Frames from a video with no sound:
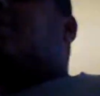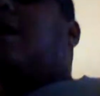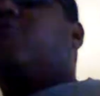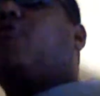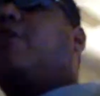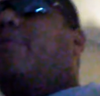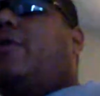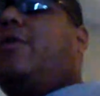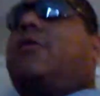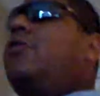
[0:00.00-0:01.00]
That's for
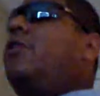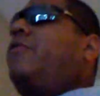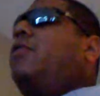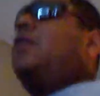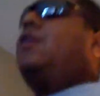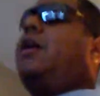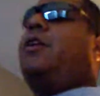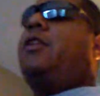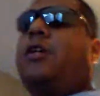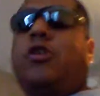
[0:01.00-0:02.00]
anybody, not whatever. And
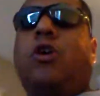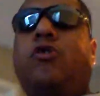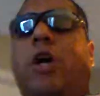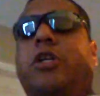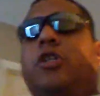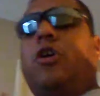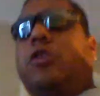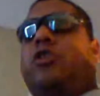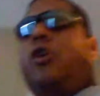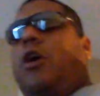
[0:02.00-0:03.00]
then they started trashing
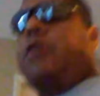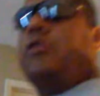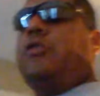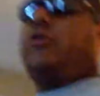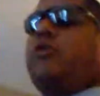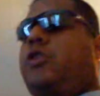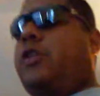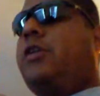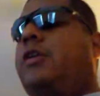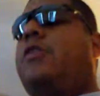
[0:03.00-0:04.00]
on on
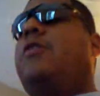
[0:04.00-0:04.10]
Christina